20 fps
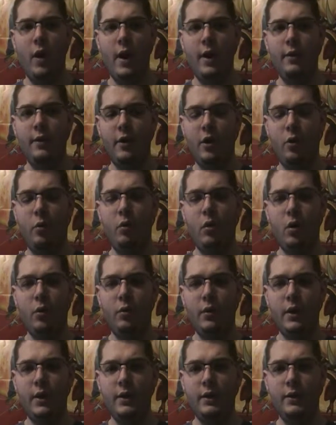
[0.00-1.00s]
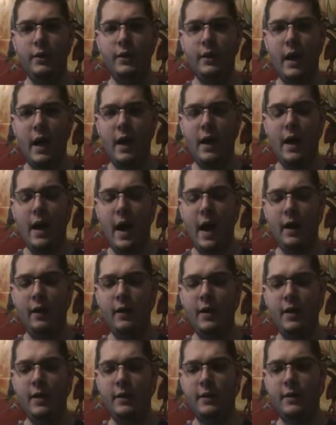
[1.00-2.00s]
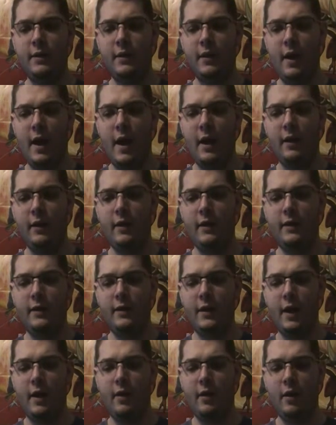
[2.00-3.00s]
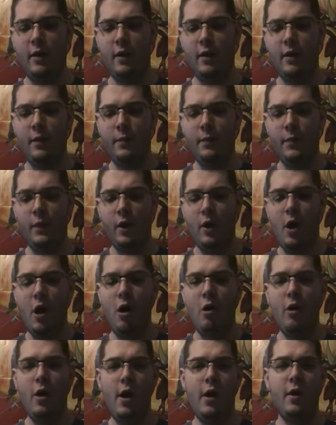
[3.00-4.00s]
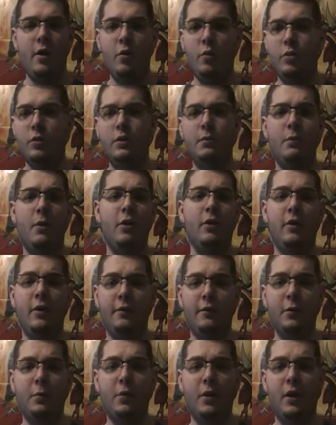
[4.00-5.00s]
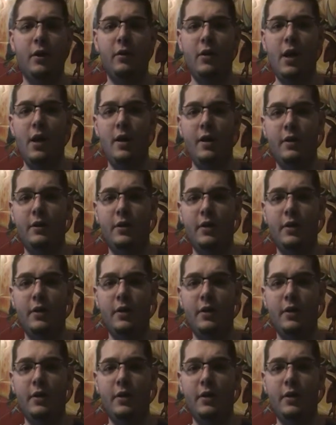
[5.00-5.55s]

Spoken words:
the quote is, Ali said, alright, who is smart enough to bring a light?